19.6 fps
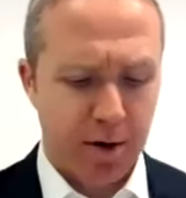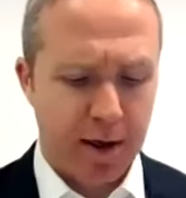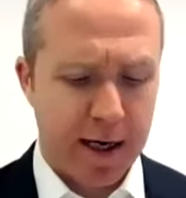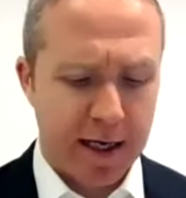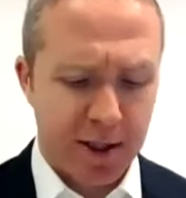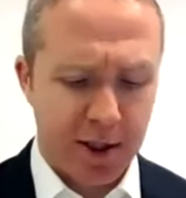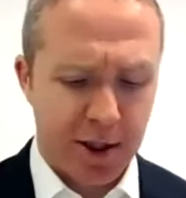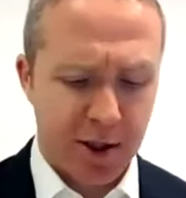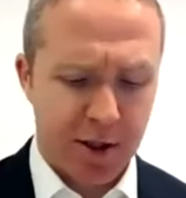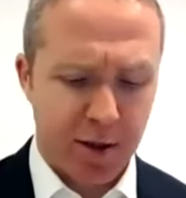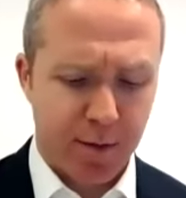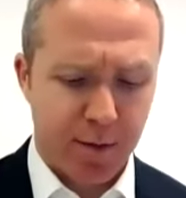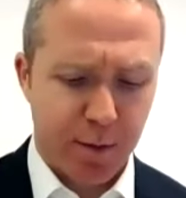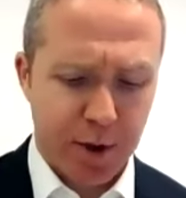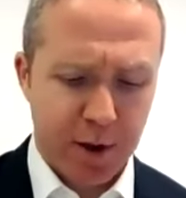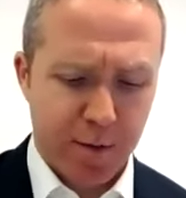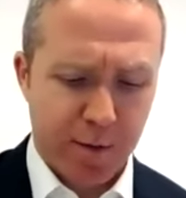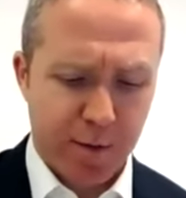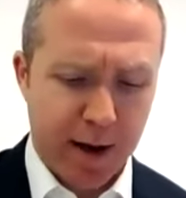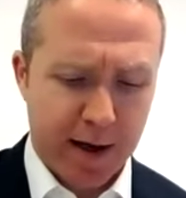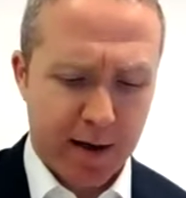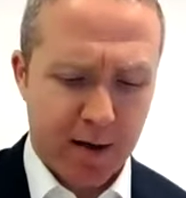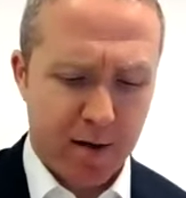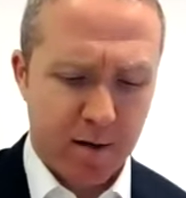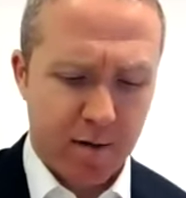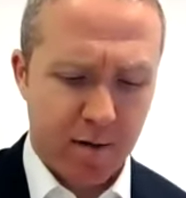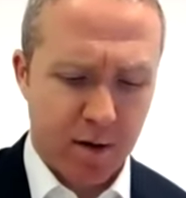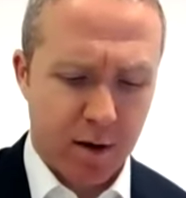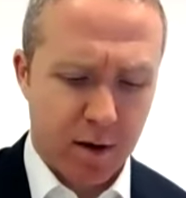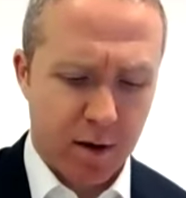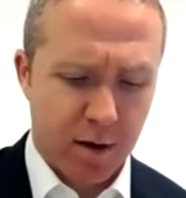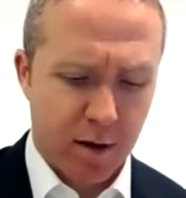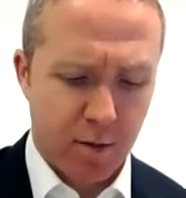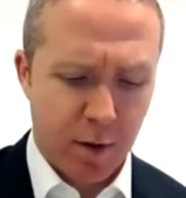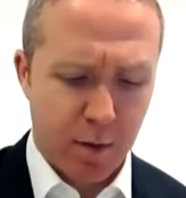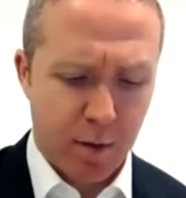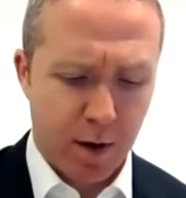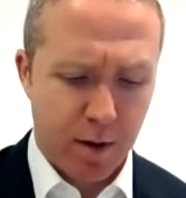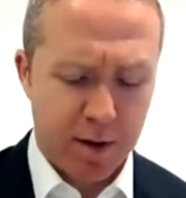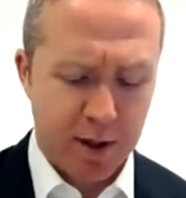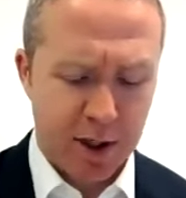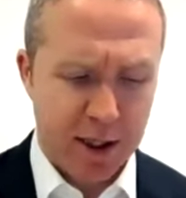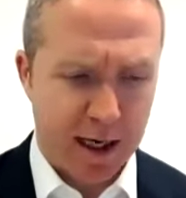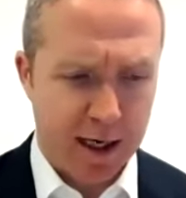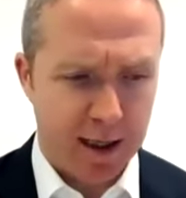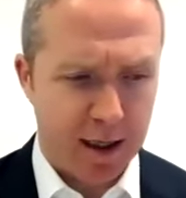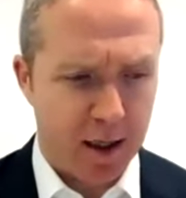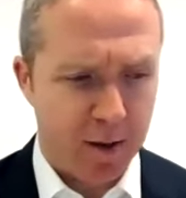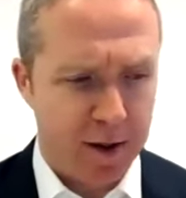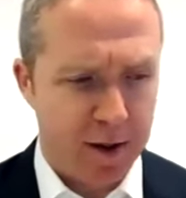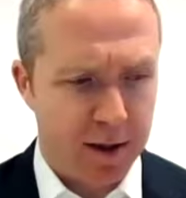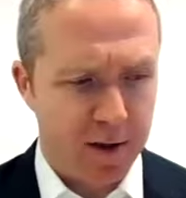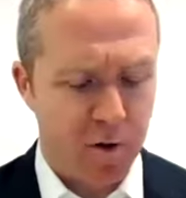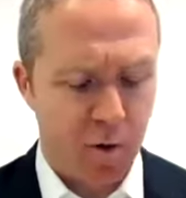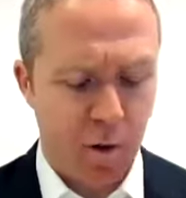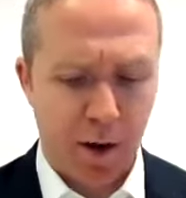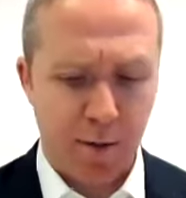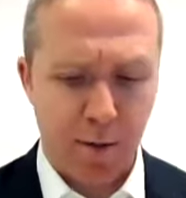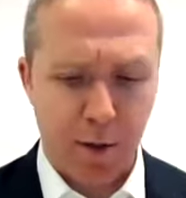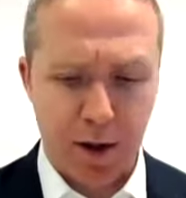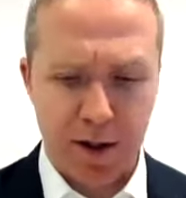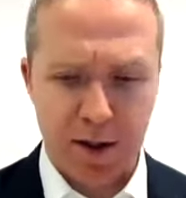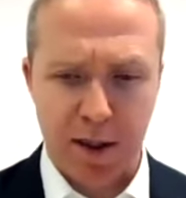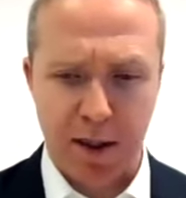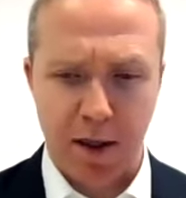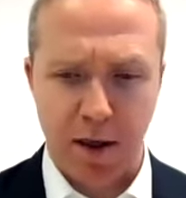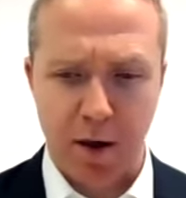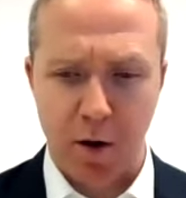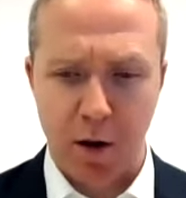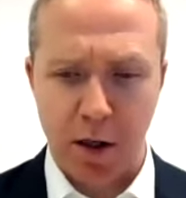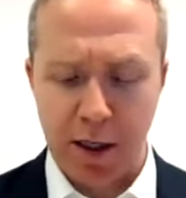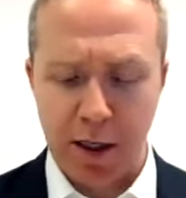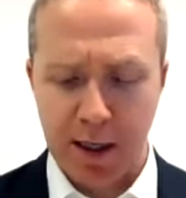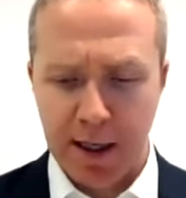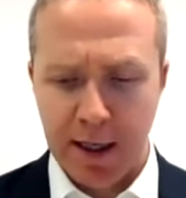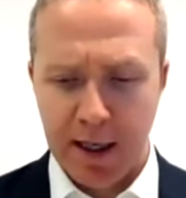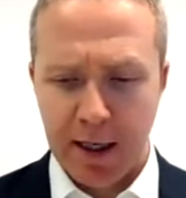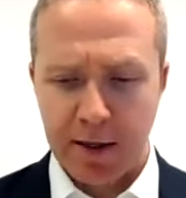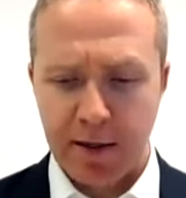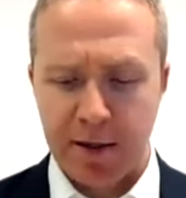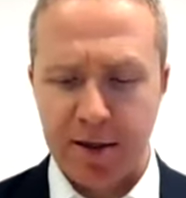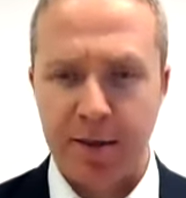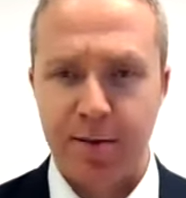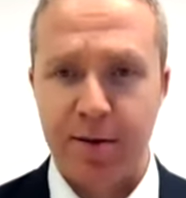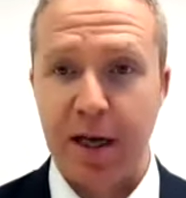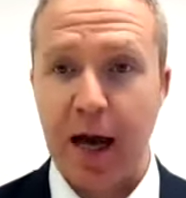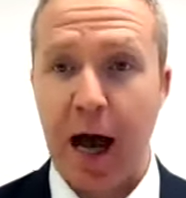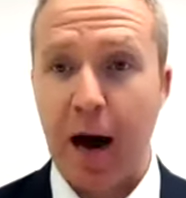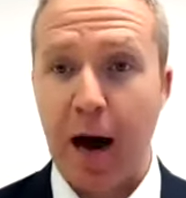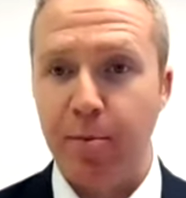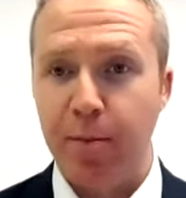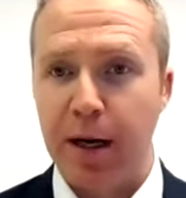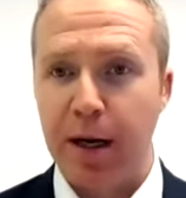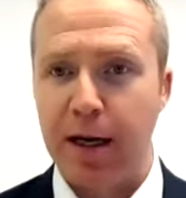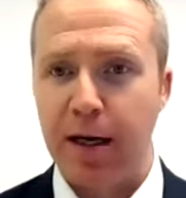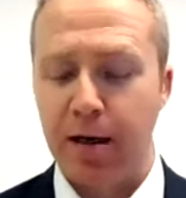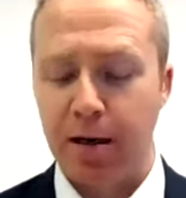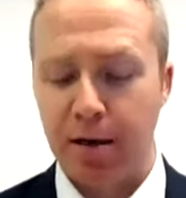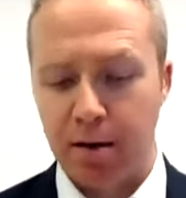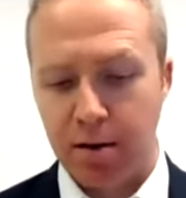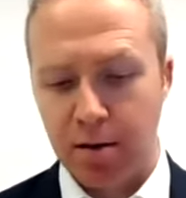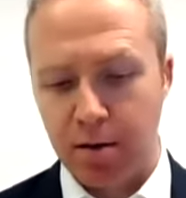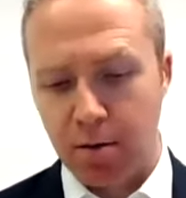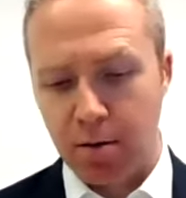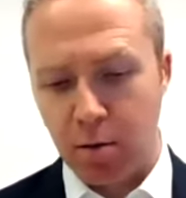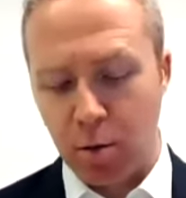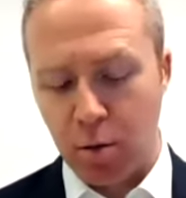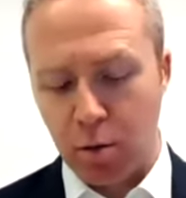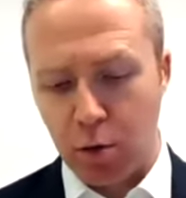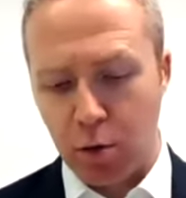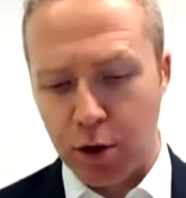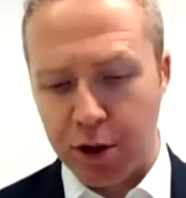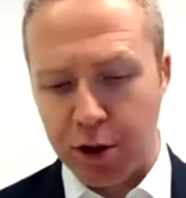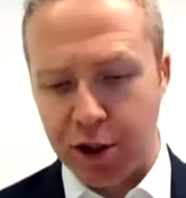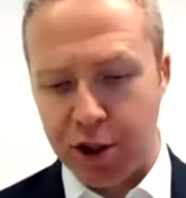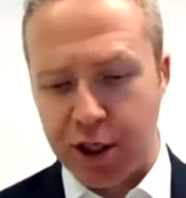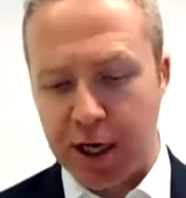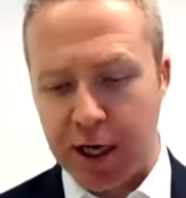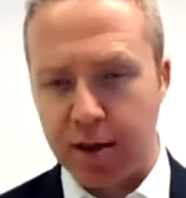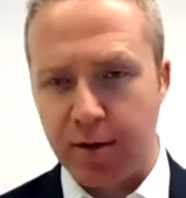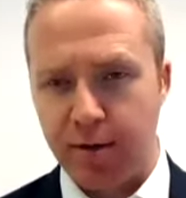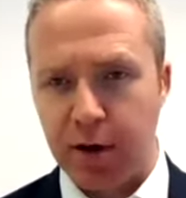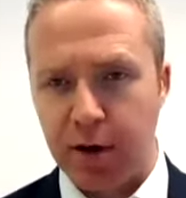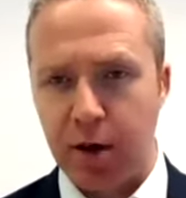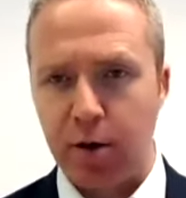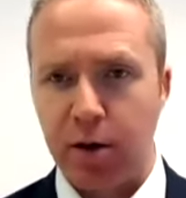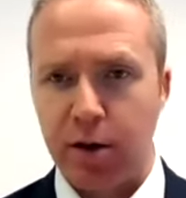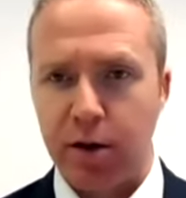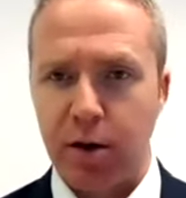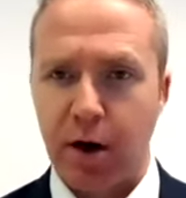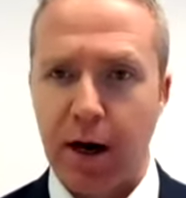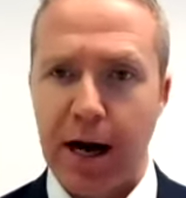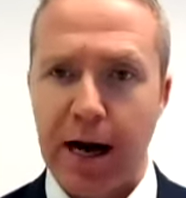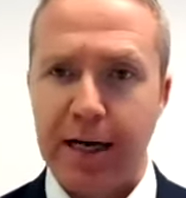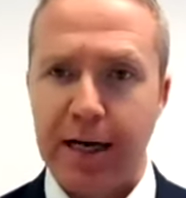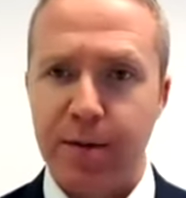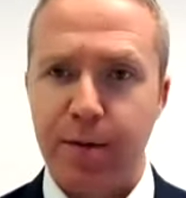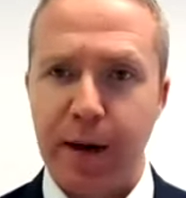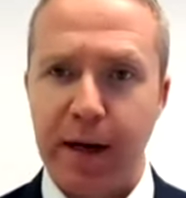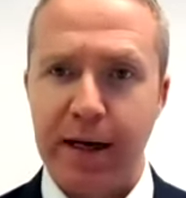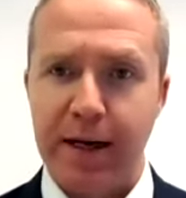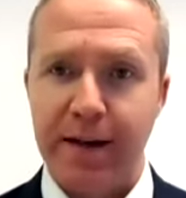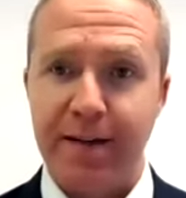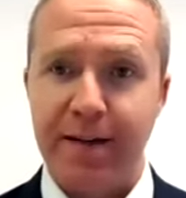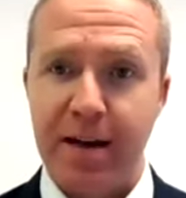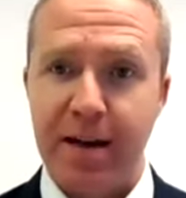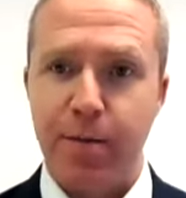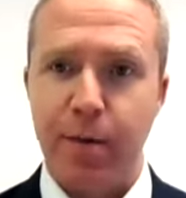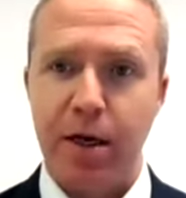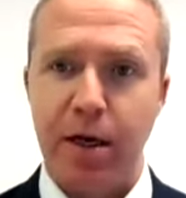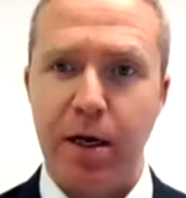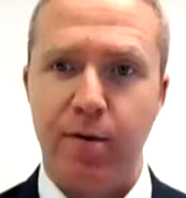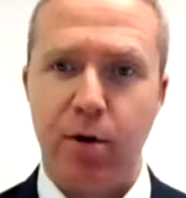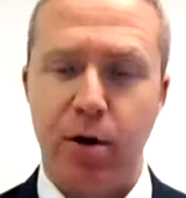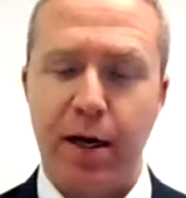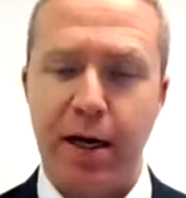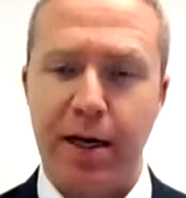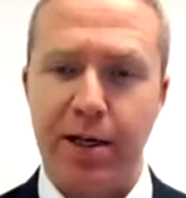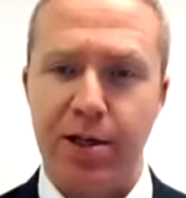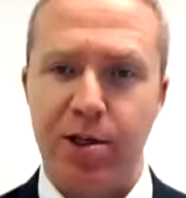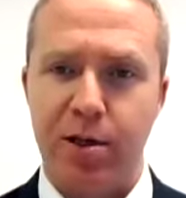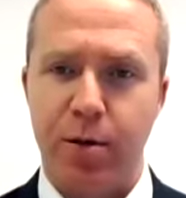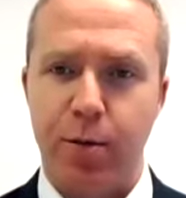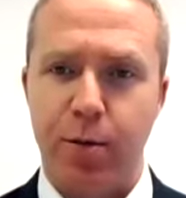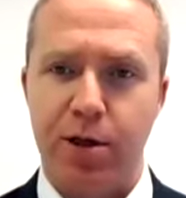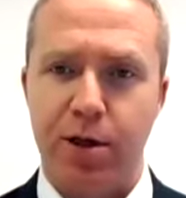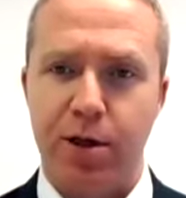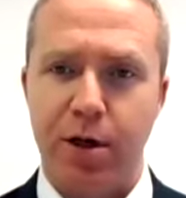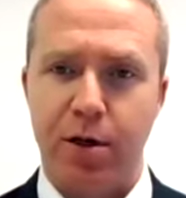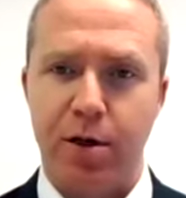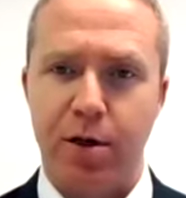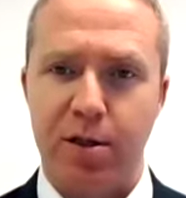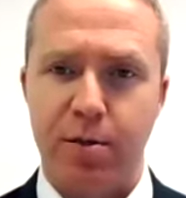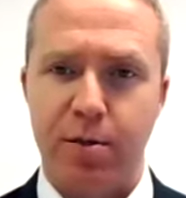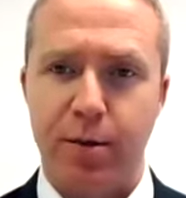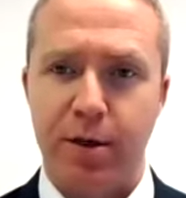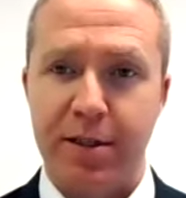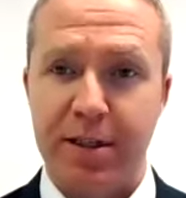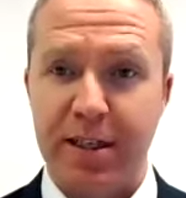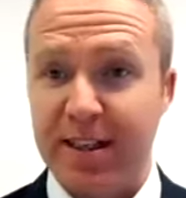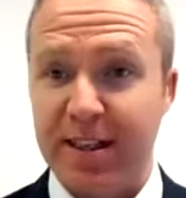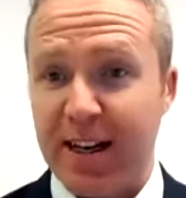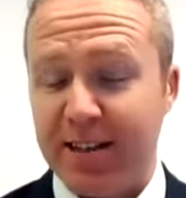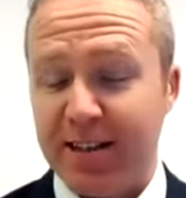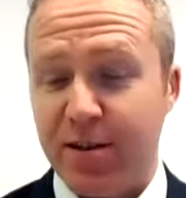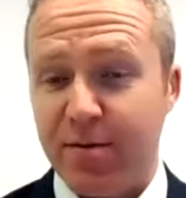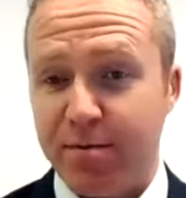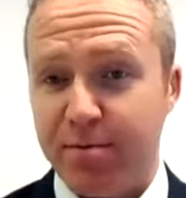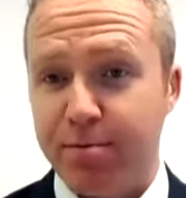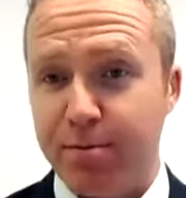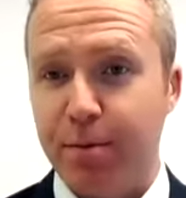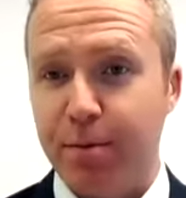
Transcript: relationship perspective, and I know we probably chatted a little bit this 12 months ago, there seems to have been, would you share the view that there has been a deepening of relationship with your customers? As you